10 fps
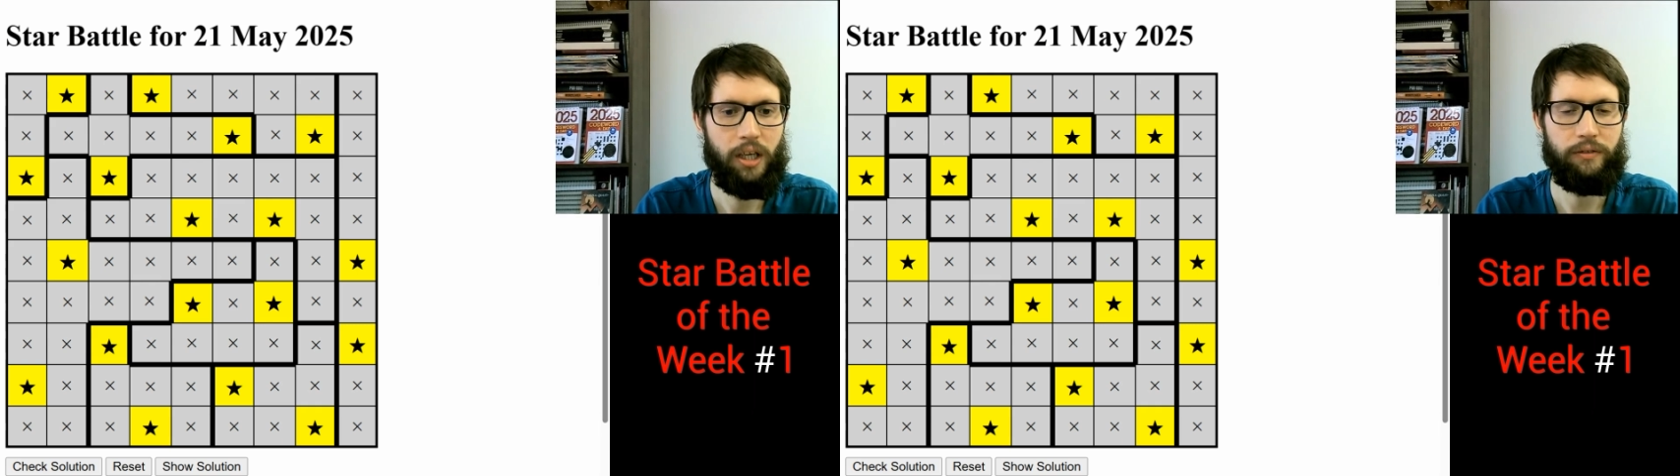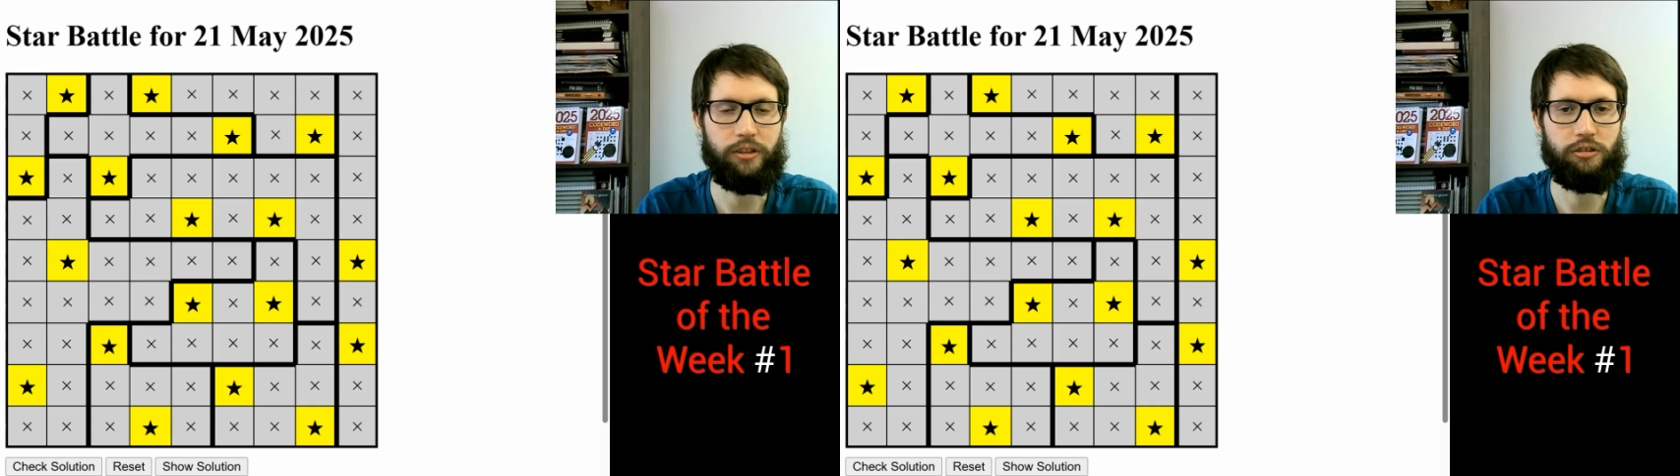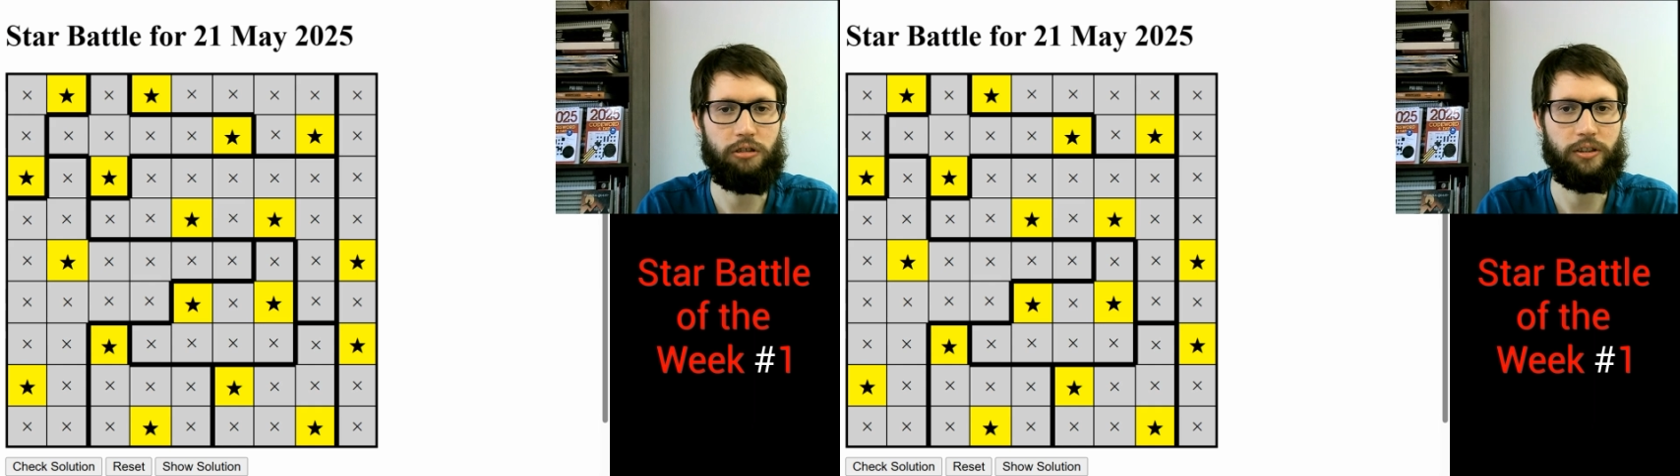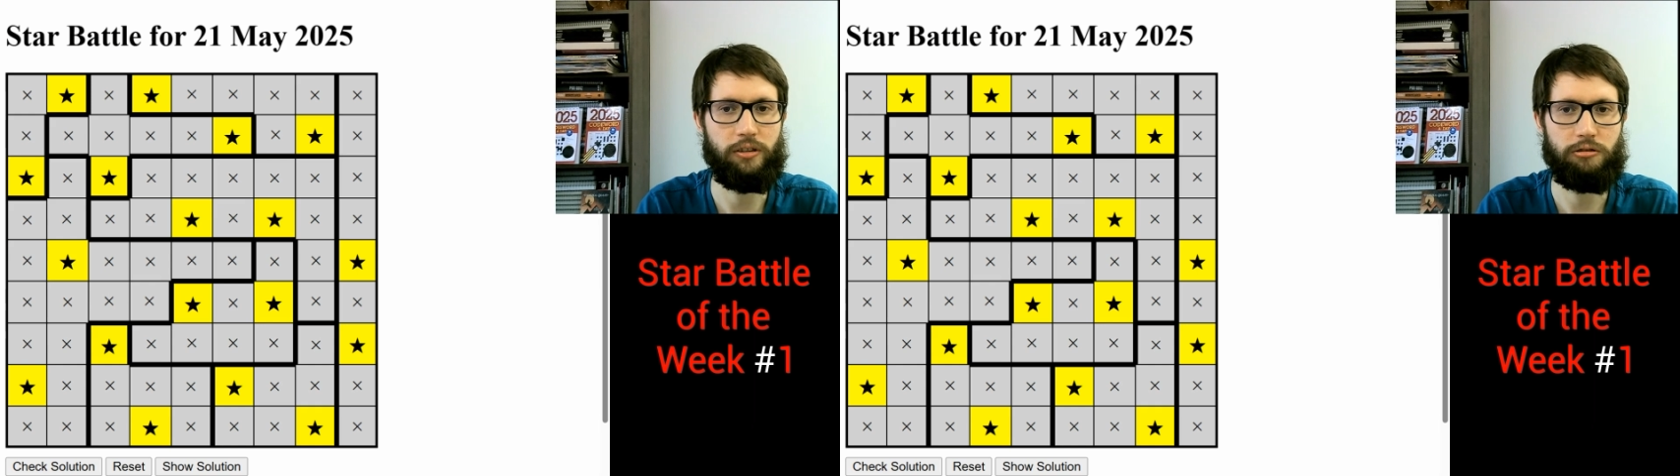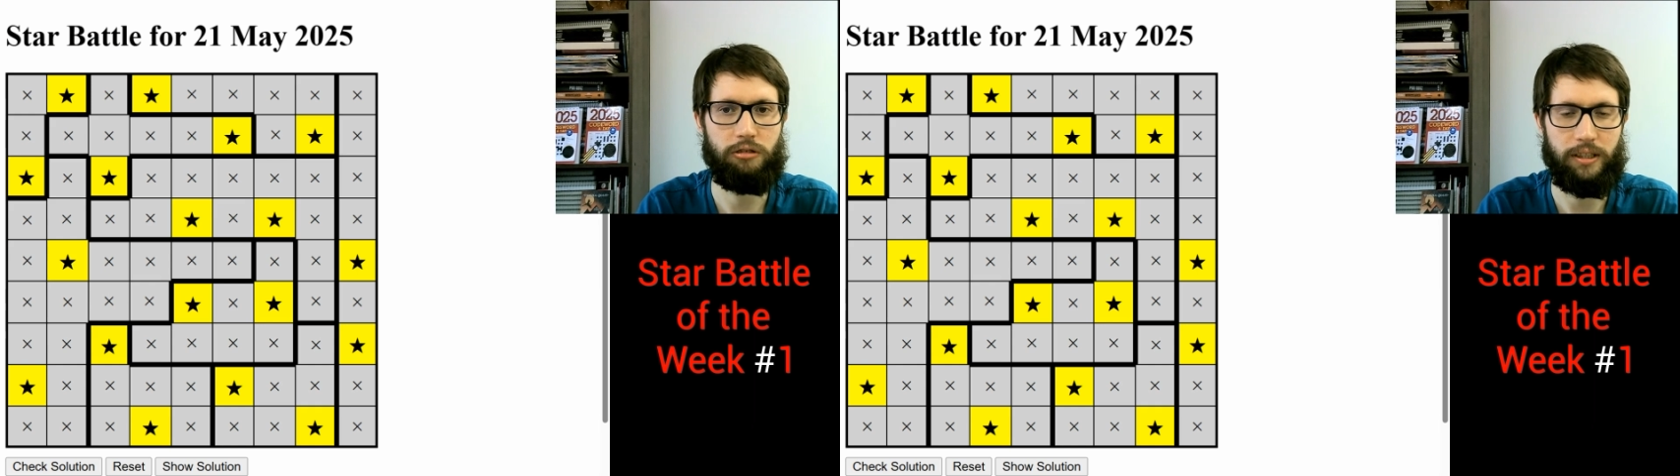you to
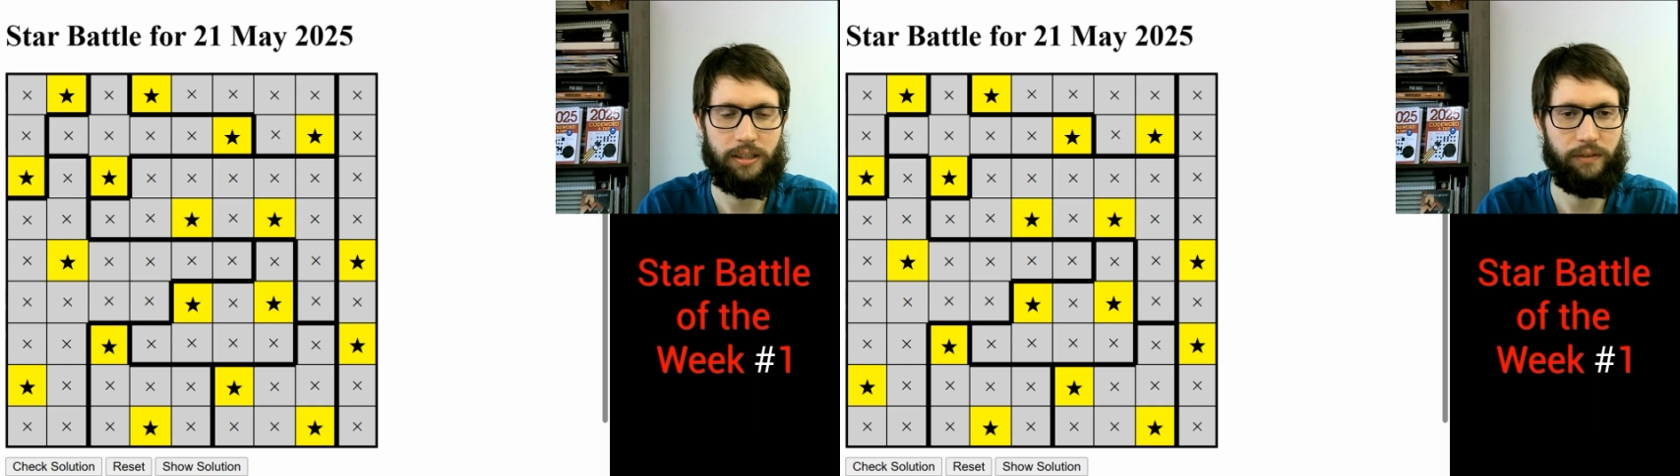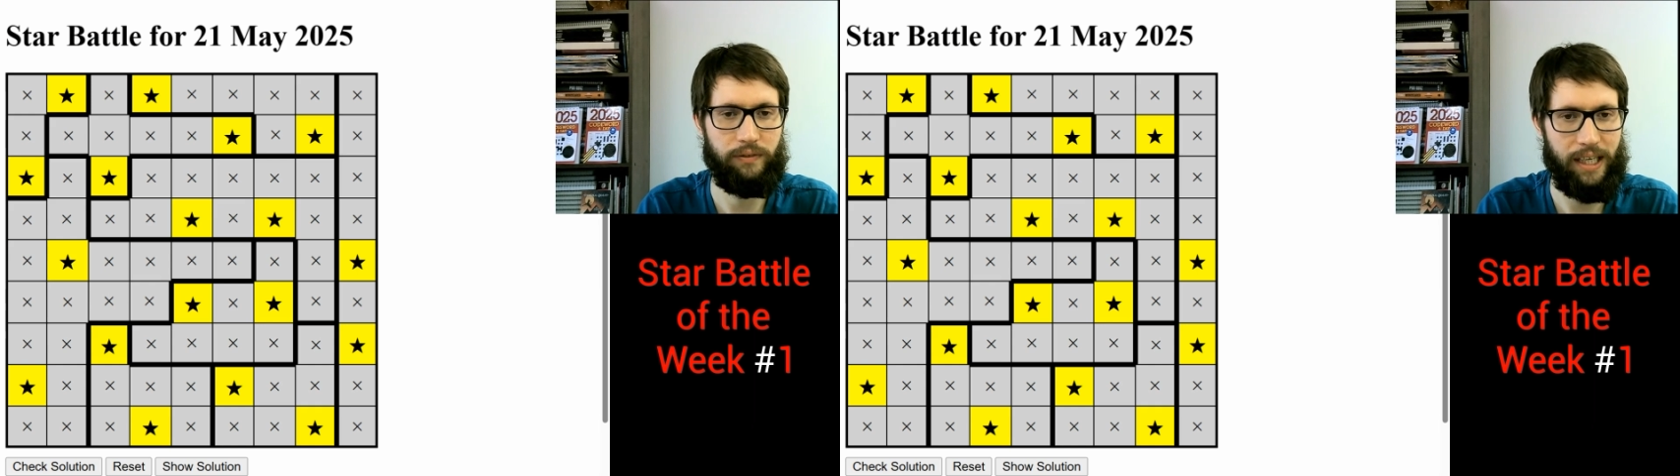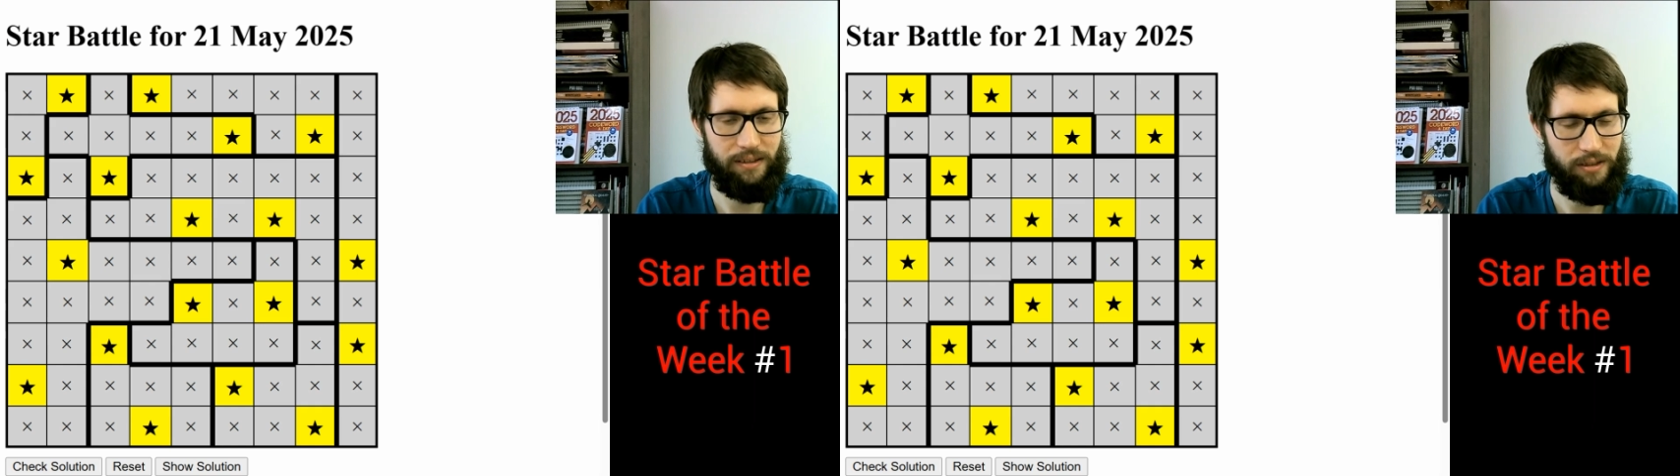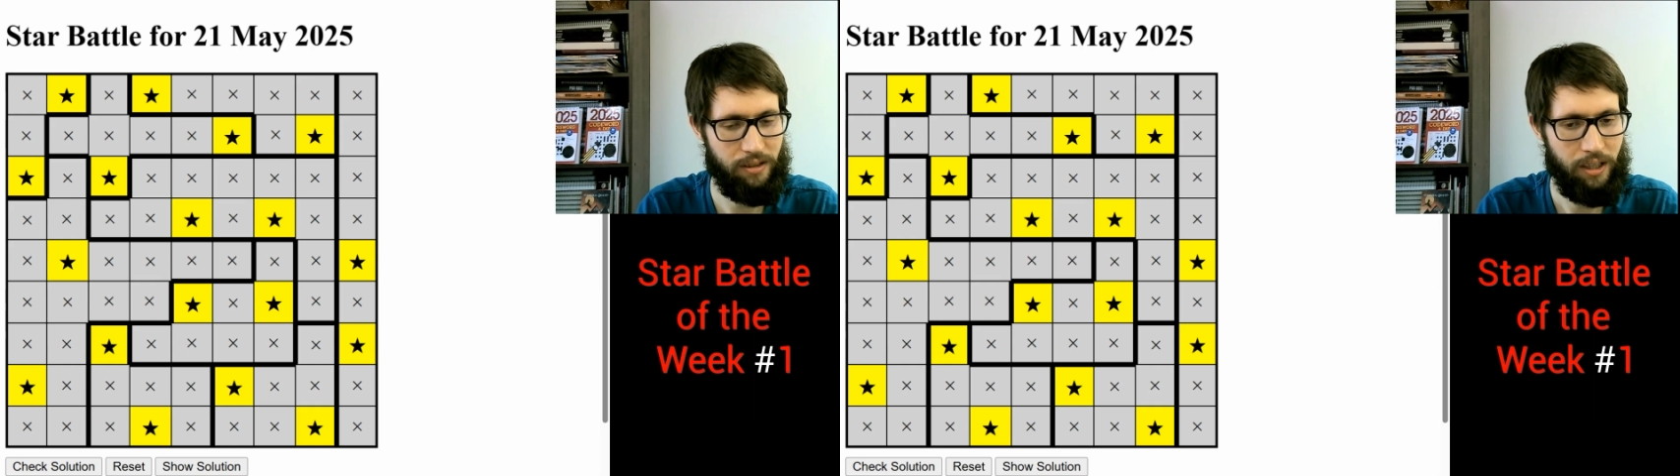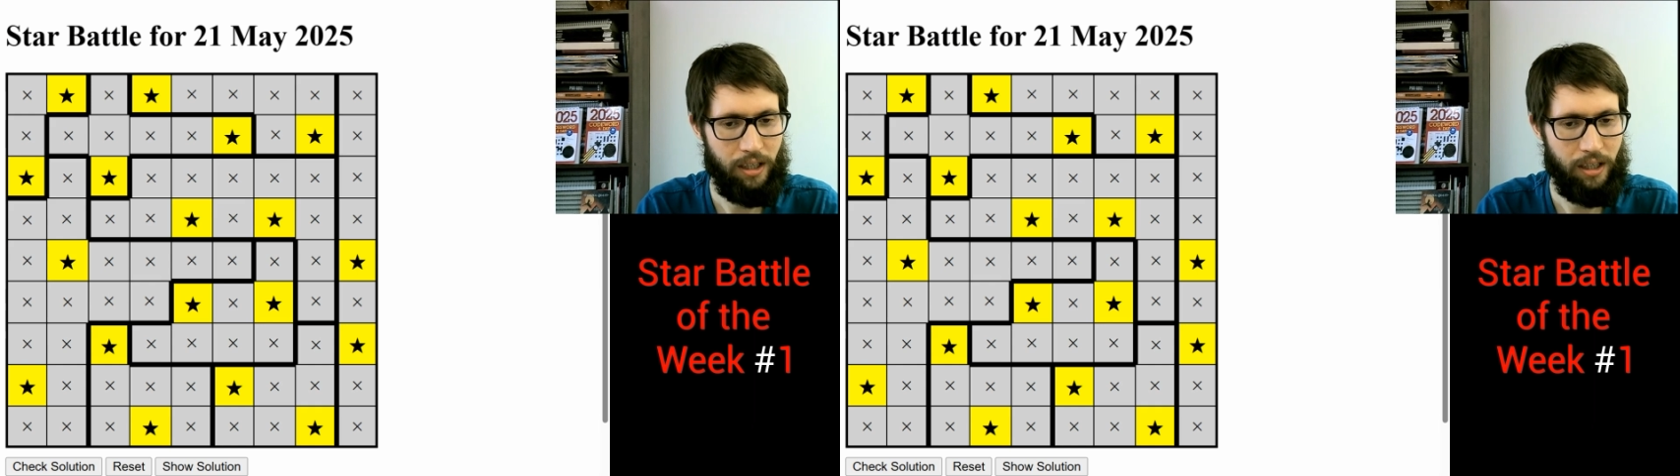try yourself against.